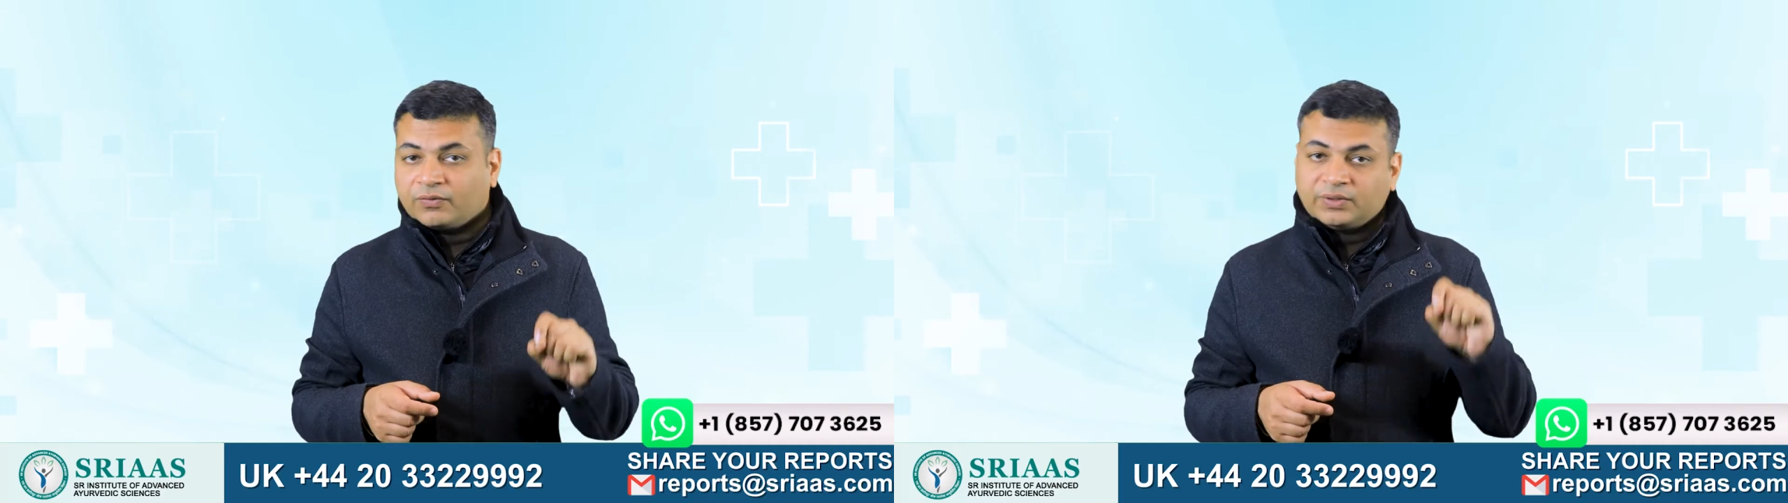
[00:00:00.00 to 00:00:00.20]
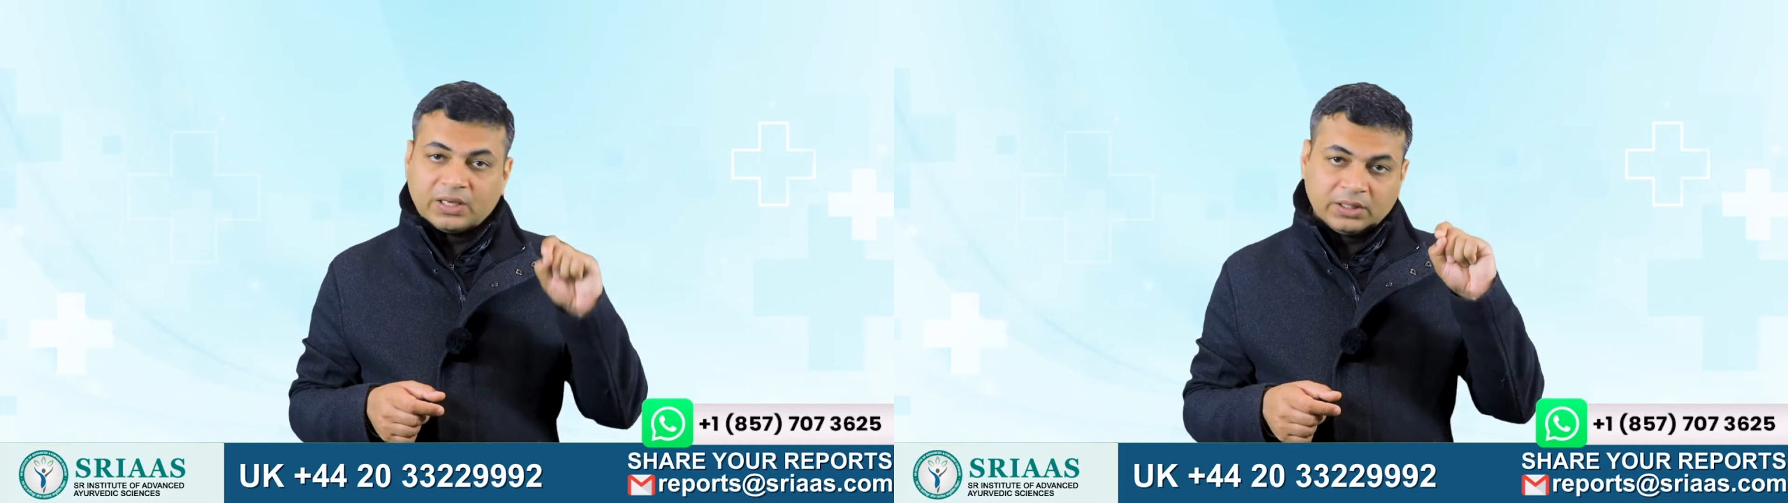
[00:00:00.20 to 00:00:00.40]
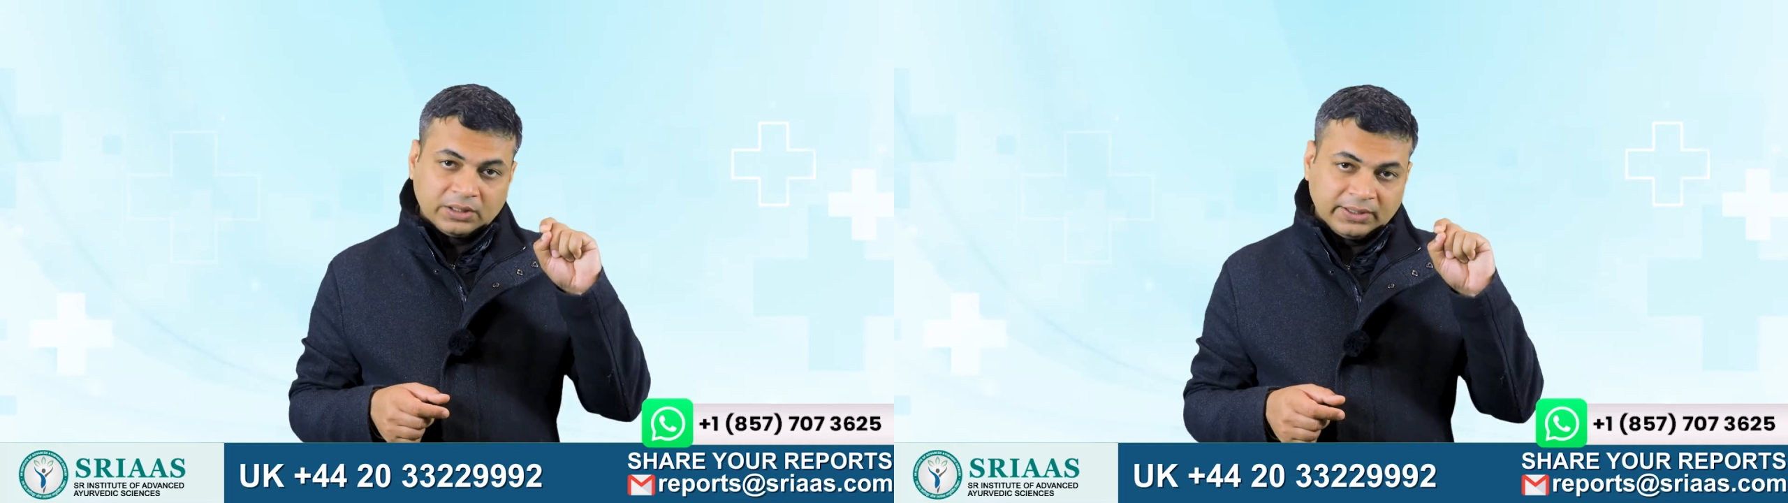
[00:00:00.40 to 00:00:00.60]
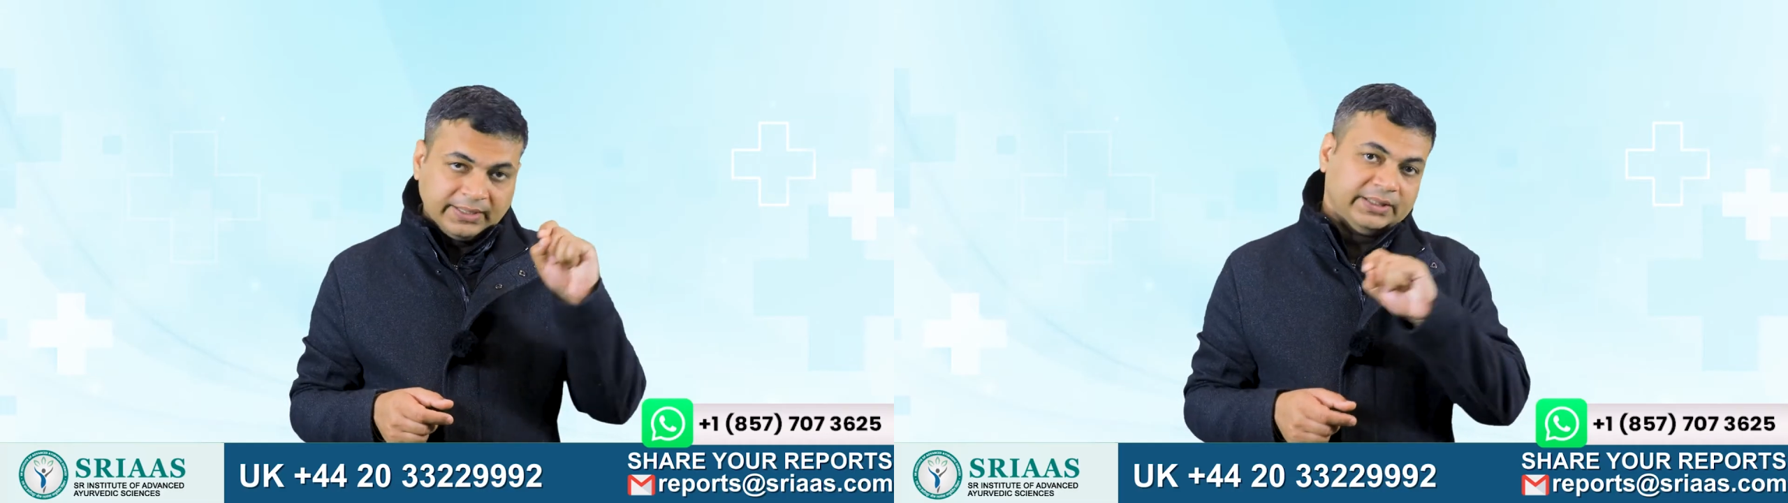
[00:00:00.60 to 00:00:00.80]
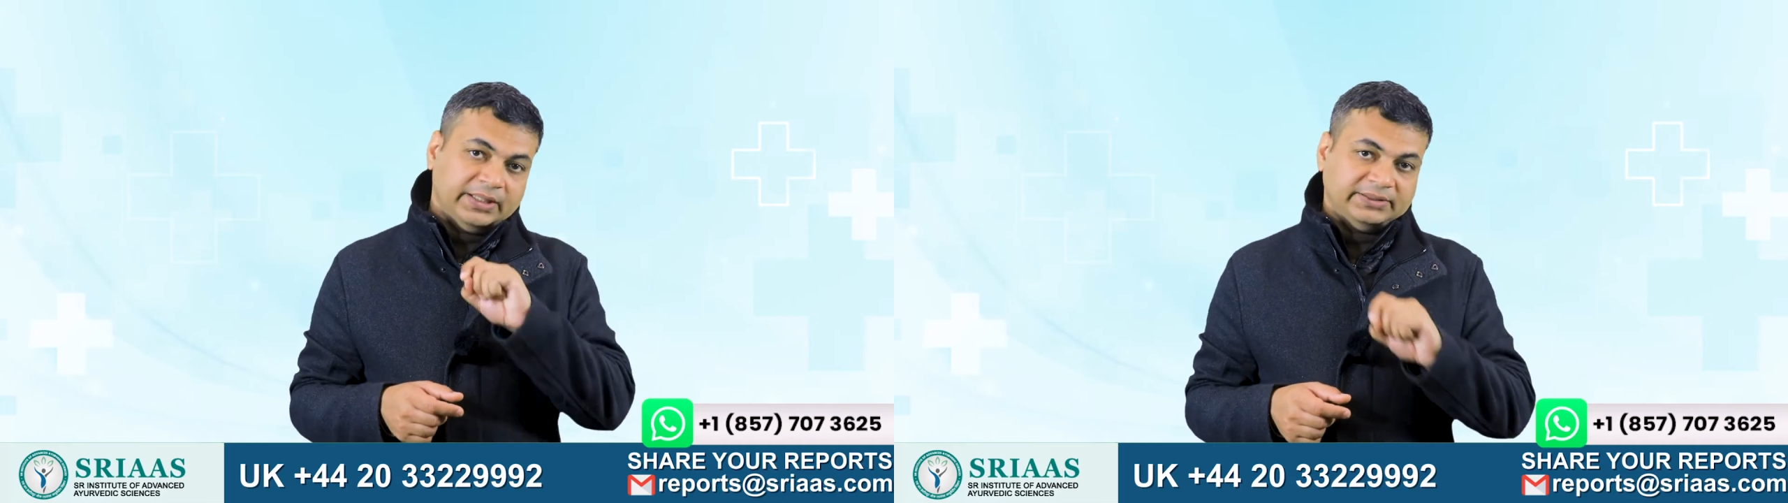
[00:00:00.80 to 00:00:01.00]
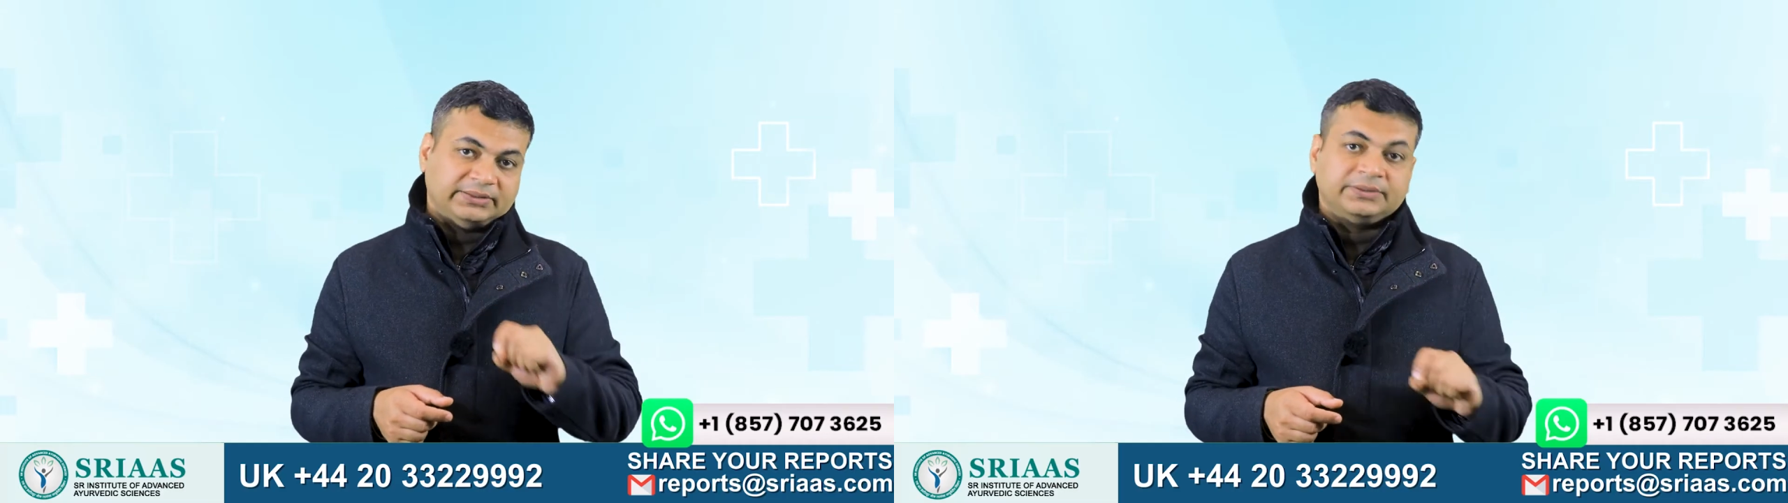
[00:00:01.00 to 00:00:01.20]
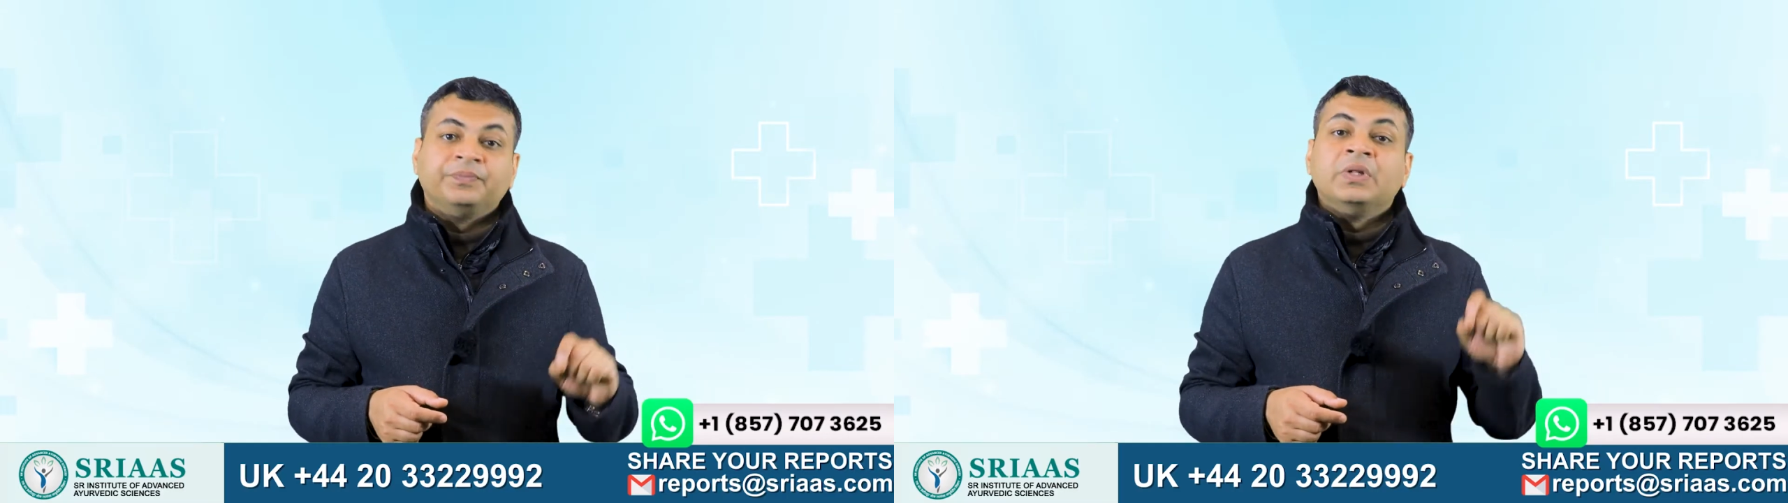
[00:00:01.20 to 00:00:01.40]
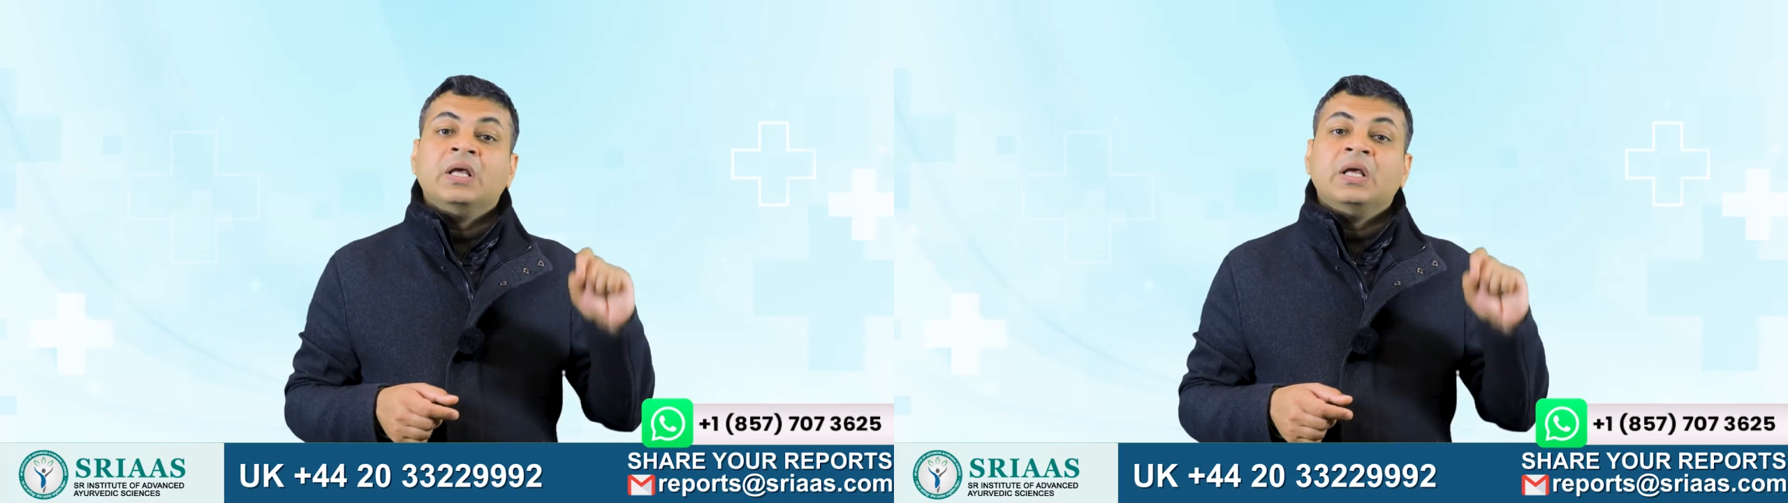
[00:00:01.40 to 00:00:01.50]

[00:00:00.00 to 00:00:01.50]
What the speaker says: of the kidneys.